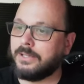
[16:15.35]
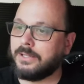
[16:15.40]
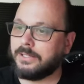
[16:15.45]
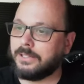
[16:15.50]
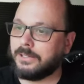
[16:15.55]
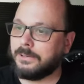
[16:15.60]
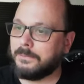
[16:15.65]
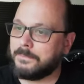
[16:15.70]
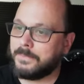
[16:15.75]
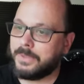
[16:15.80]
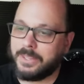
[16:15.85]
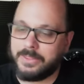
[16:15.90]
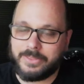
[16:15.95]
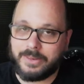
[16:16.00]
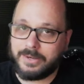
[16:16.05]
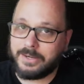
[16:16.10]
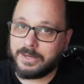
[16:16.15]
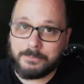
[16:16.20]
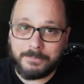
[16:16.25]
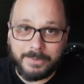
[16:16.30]
um, and
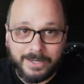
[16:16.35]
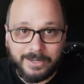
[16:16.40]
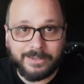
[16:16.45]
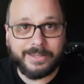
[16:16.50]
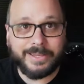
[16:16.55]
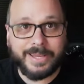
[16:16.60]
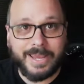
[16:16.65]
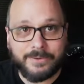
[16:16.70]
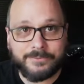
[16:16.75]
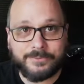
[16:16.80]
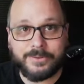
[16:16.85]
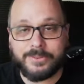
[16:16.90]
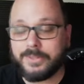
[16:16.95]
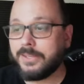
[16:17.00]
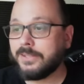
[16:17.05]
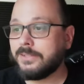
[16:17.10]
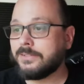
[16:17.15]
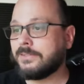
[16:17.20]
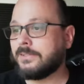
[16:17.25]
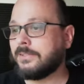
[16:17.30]
then immediately after
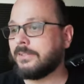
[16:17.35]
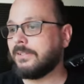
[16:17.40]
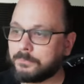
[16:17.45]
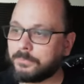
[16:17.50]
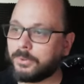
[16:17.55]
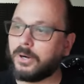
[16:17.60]
this,